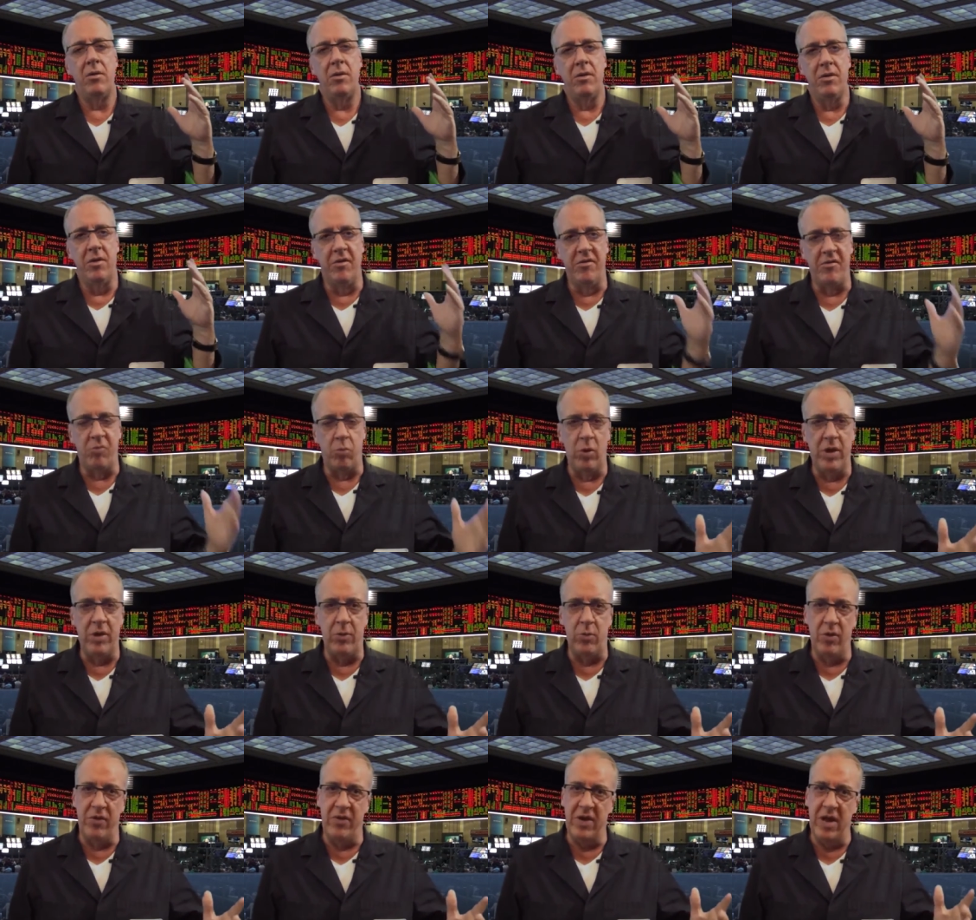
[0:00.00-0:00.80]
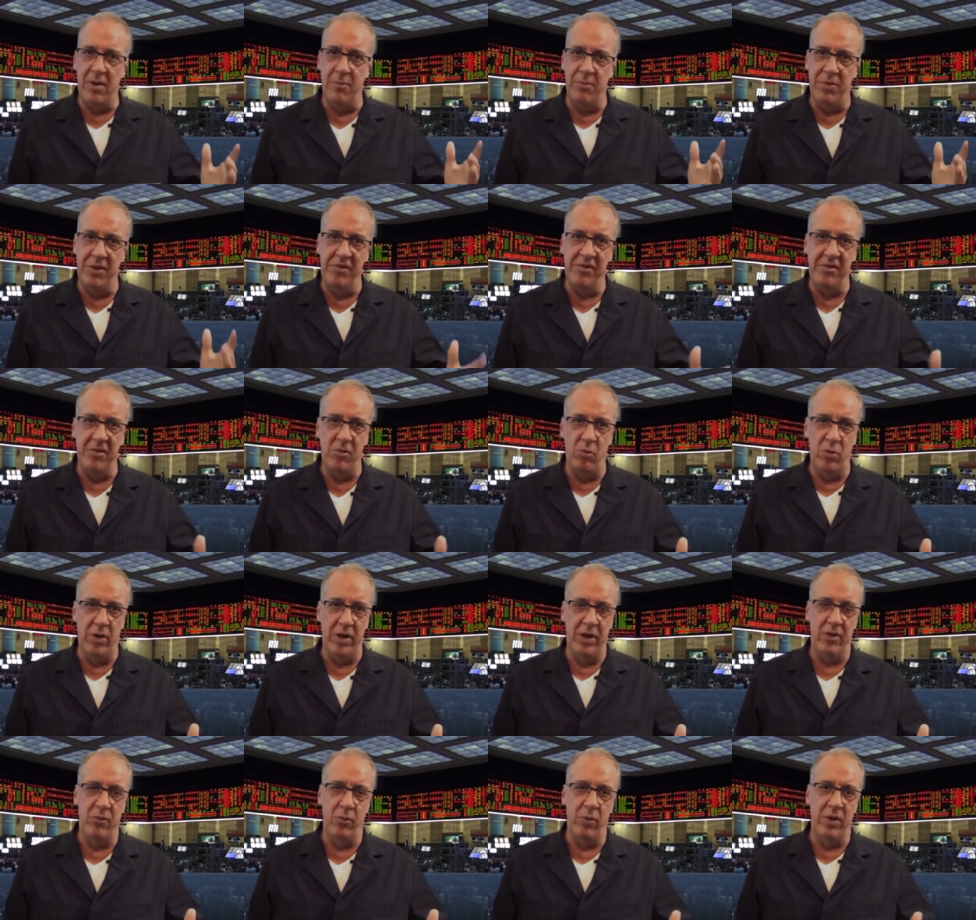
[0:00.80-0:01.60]
this week we've got a busy
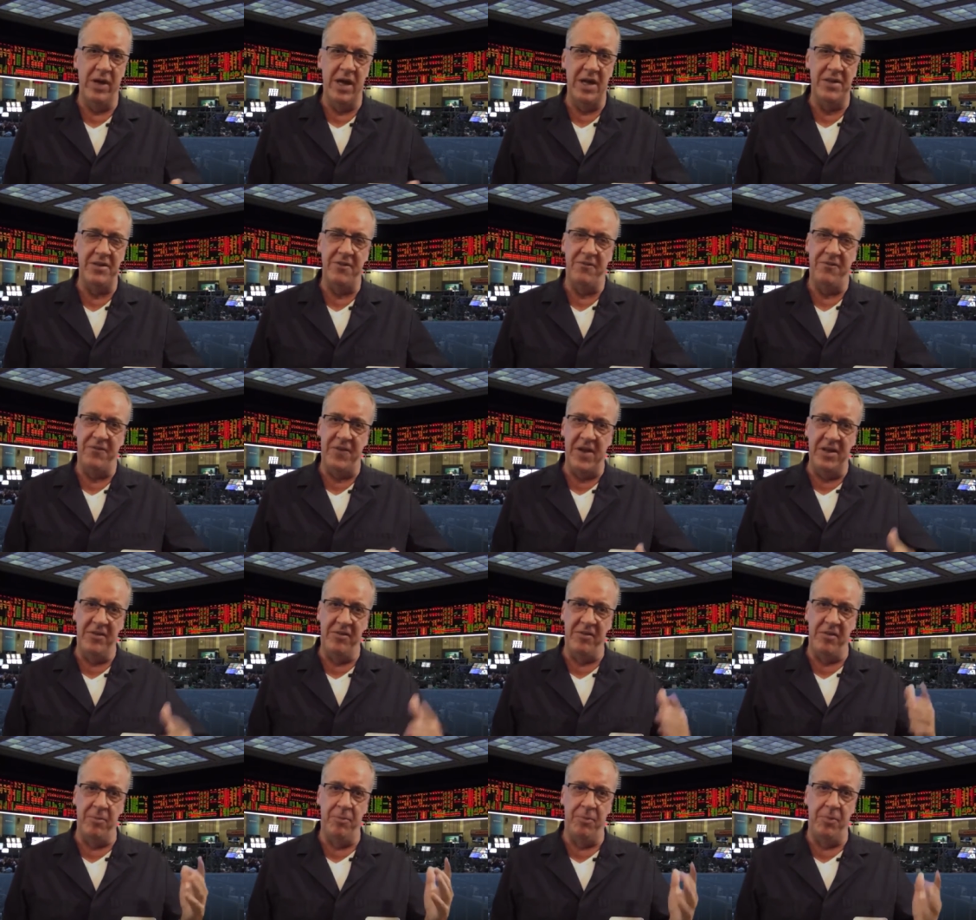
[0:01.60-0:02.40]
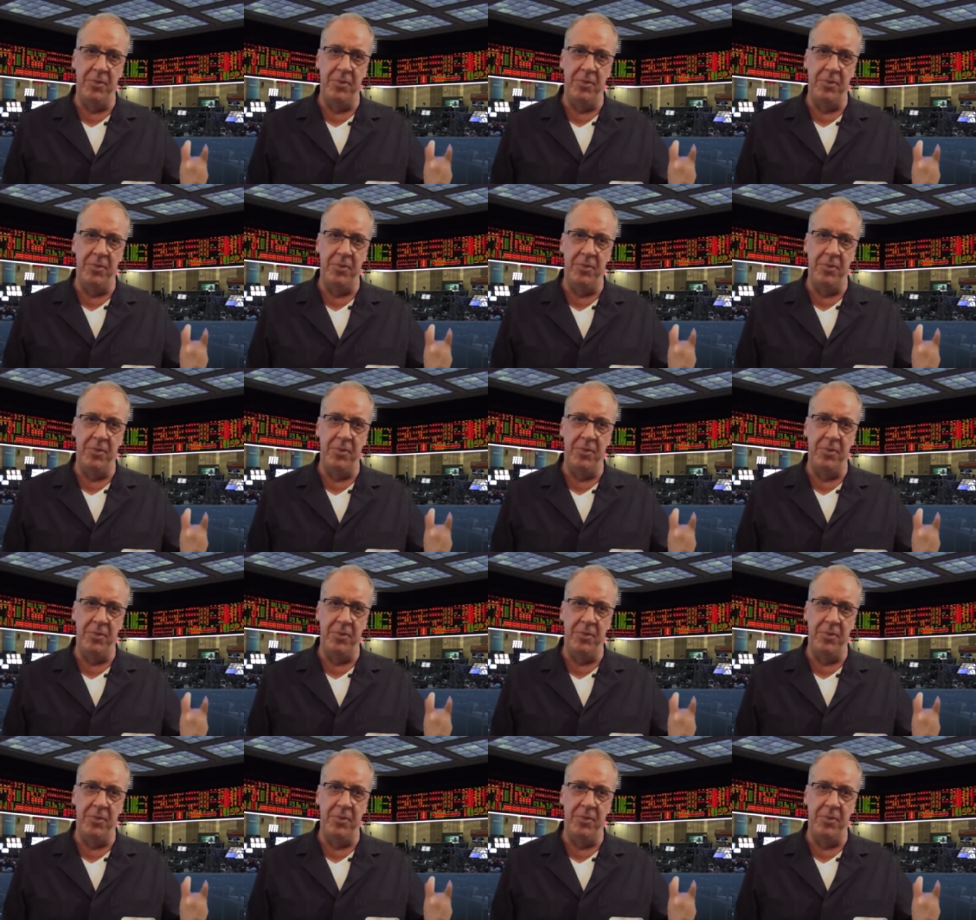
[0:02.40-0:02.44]
week. We got the FED